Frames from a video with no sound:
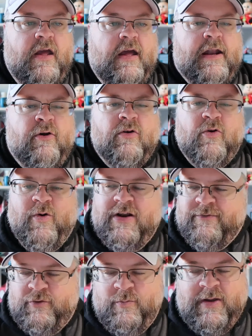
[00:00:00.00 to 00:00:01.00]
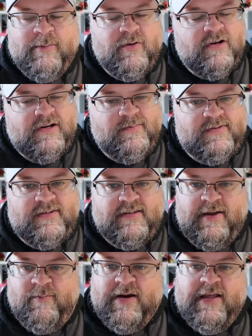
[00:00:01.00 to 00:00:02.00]
I know quite a few people are
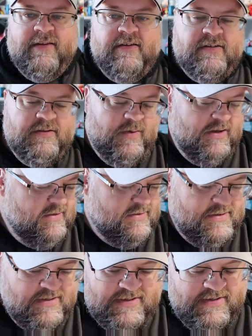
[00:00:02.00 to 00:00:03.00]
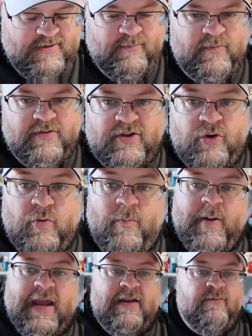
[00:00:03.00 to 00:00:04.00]
upset by this because it's a new
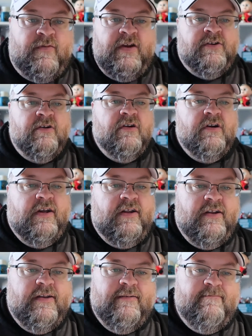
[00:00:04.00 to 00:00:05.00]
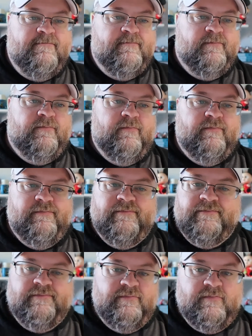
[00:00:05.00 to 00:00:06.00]
paid feature, and
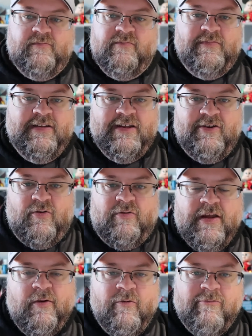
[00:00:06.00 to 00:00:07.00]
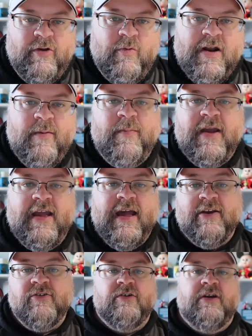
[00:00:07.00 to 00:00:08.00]
they don't really want to pay
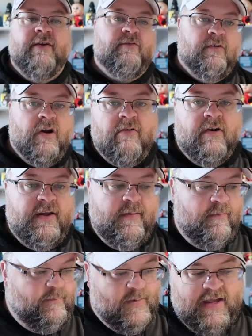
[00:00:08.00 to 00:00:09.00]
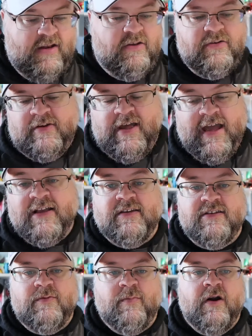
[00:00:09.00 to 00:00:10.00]
extra after they're already paying to
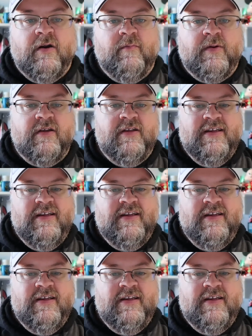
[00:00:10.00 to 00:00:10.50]
access the park. But